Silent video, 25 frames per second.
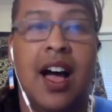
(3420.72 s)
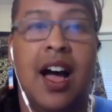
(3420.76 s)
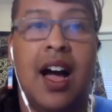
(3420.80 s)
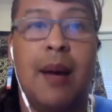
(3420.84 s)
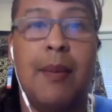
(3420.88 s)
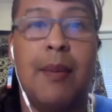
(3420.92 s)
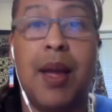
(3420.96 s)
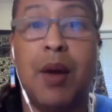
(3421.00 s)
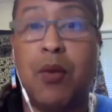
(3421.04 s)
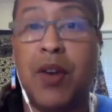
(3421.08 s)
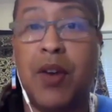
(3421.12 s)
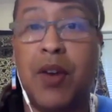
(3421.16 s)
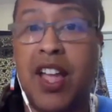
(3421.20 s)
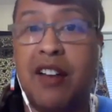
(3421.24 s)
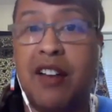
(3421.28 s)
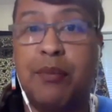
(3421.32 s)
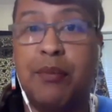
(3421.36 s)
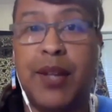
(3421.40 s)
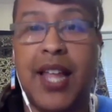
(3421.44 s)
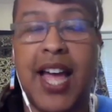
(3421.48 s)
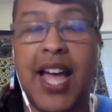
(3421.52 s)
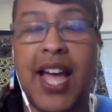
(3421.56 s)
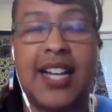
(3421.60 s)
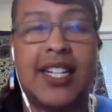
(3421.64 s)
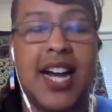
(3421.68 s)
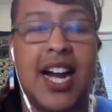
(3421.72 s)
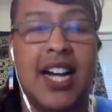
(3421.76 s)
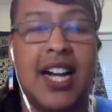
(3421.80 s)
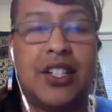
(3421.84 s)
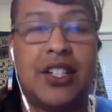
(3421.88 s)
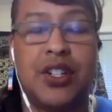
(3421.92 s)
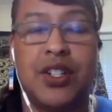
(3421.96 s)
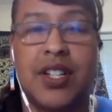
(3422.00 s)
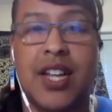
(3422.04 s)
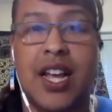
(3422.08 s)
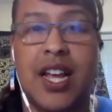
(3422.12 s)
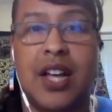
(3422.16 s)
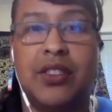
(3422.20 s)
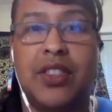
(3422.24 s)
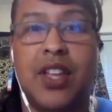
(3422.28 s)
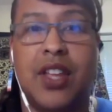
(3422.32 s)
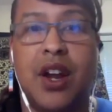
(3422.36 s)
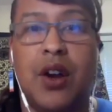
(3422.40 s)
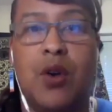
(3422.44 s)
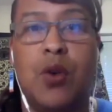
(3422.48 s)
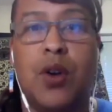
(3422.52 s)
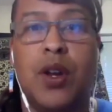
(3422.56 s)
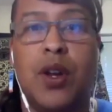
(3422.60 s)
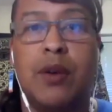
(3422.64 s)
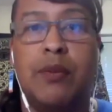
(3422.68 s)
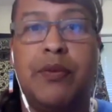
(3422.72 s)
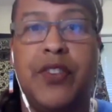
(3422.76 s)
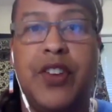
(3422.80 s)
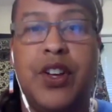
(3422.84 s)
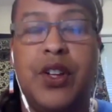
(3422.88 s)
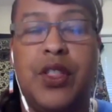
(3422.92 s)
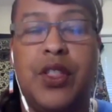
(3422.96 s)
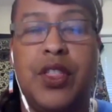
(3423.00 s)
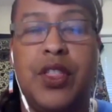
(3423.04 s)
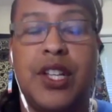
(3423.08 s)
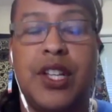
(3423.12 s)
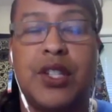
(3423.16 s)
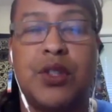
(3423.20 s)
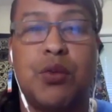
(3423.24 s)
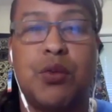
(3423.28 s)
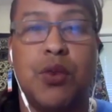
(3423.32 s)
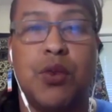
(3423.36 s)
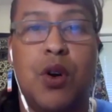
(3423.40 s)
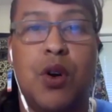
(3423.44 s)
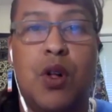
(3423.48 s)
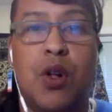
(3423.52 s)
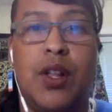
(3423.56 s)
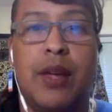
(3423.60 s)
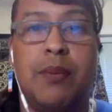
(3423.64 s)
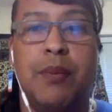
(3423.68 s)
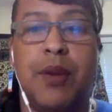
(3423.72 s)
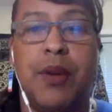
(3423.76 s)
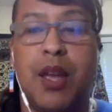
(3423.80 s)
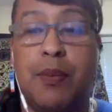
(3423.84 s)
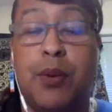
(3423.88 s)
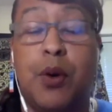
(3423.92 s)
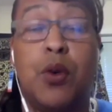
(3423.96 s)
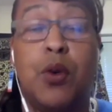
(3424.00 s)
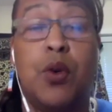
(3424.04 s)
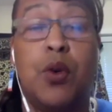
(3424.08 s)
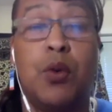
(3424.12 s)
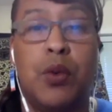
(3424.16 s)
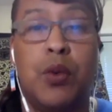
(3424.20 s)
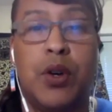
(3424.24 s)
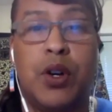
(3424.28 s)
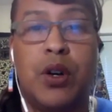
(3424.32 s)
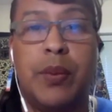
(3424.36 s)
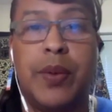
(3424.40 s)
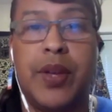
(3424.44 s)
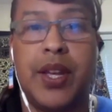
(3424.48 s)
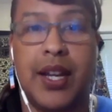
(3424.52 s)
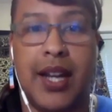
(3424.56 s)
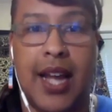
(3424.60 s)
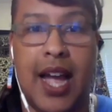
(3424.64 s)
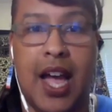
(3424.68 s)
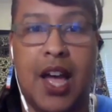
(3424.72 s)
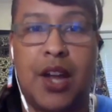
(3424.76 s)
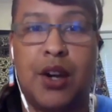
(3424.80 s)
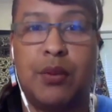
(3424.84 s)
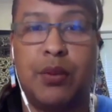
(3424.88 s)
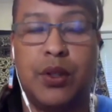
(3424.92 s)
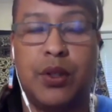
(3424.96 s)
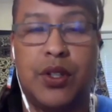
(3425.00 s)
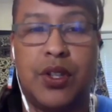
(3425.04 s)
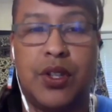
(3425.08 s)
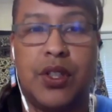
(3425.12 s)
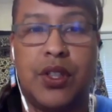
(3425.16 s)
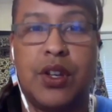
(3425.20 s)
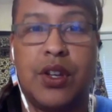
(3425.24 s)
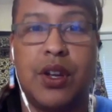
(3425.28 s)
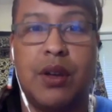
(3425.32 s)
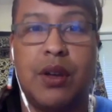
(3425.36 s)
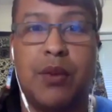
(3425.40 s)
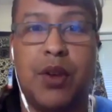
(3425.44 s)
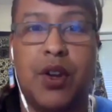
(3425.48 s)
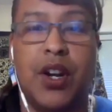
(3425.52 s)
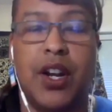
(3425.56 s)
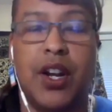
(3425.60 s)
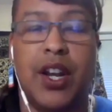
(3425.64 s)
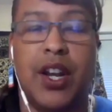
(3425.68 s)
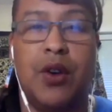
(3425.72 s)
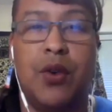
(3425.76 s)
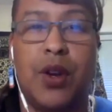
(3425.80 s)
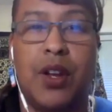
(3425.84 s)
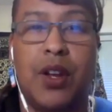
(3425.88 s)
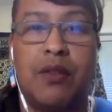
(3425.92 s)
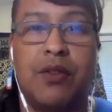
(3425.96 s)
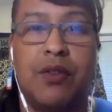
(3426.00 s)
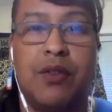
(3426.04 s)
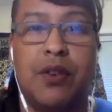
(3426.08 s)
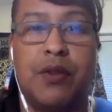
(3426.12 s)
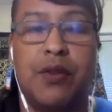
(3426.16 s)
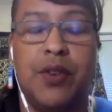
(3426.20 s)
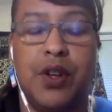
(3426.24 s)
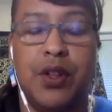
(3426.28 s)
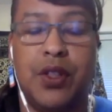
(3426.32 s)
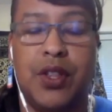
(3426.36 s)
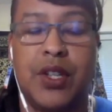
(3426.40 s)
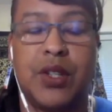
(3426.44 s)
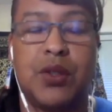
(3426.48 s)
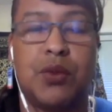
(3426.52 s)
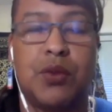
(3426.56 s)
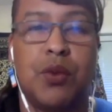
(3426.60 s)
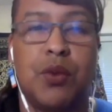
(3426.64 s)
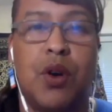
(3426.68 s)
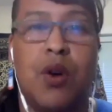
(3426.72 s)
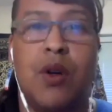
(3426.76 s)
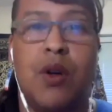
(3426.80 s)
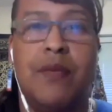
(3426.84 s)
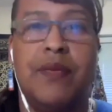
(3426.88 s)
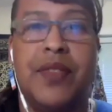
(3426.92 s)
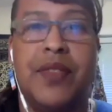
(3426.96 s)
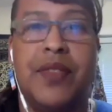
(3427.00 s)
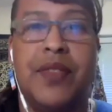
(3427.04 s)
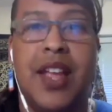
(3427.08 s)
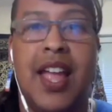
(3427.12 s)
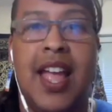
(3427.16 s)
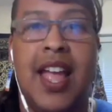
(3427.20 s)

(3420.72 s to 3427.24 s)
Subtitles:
And we have Black doctors out there who can fill this role, and people who will be accountable to the community who can fulfill this role.